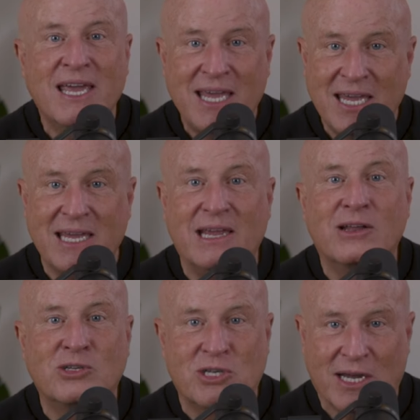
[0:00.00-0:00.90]

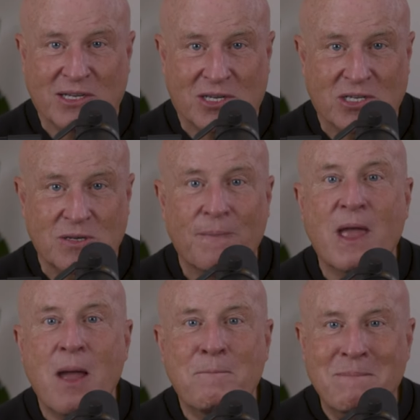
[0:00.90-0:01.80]
He, Jesus,
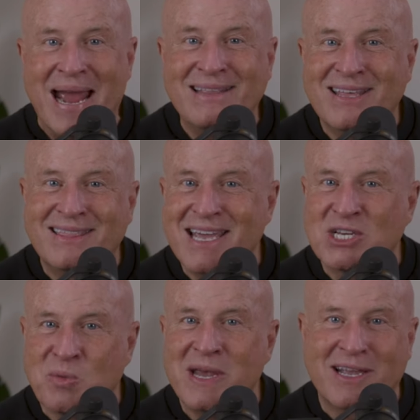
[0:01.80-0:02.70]
made the
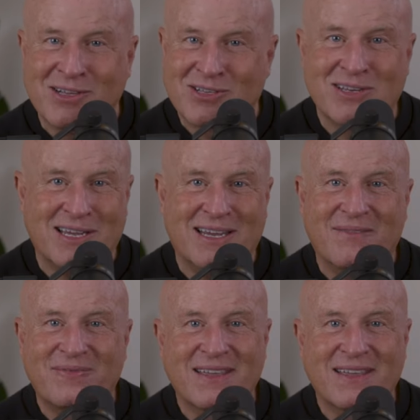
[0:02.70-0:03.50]
things we can see